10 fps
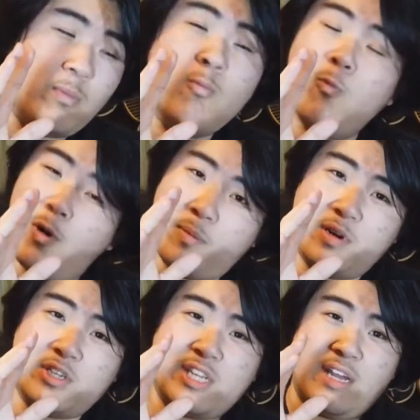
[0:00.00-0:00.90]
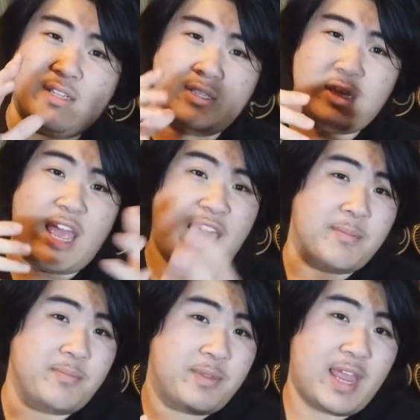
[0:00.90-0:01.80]
warmer sound
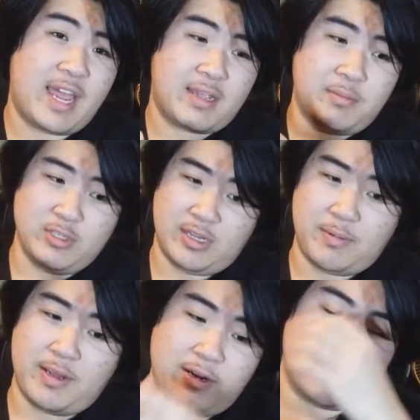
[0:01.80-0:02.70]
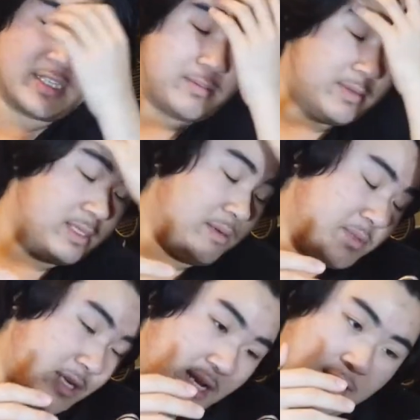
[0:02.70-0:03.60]
amp DAC music player,
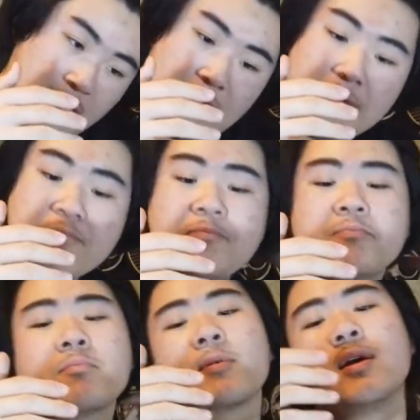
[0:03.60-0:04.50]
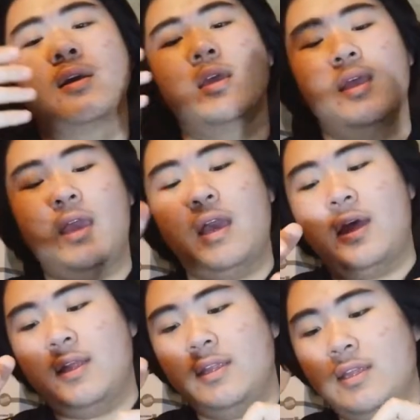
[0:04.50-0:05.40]
something like that.
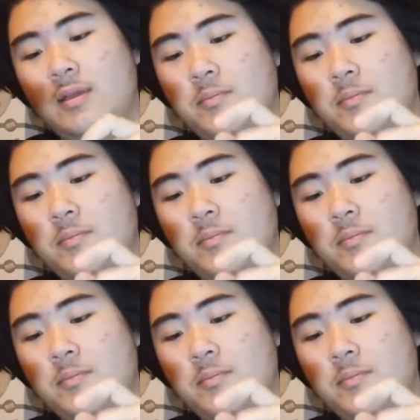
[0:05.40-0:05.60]
And the